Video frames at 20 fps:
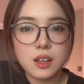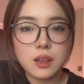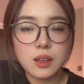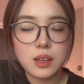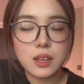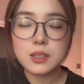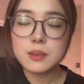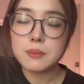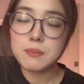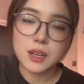
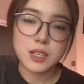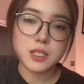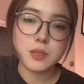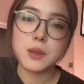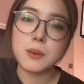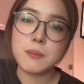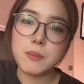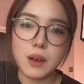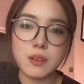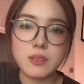it must
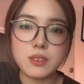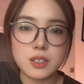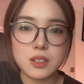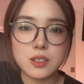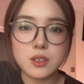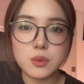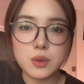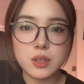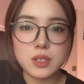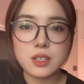be
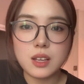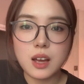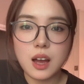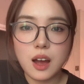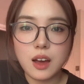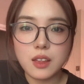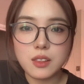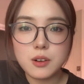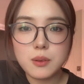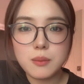bonded with
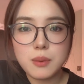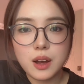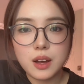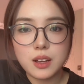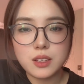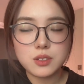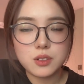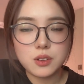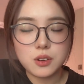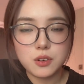other
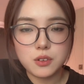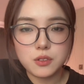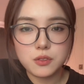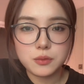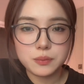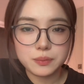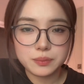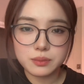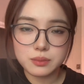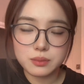parts of
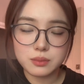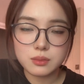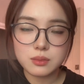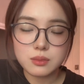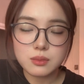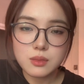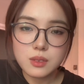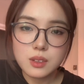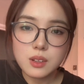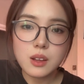
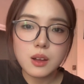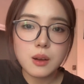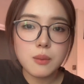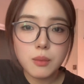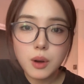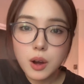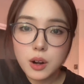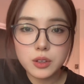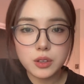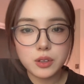
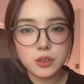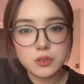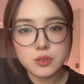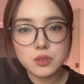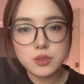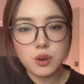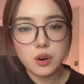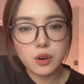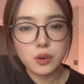molecules or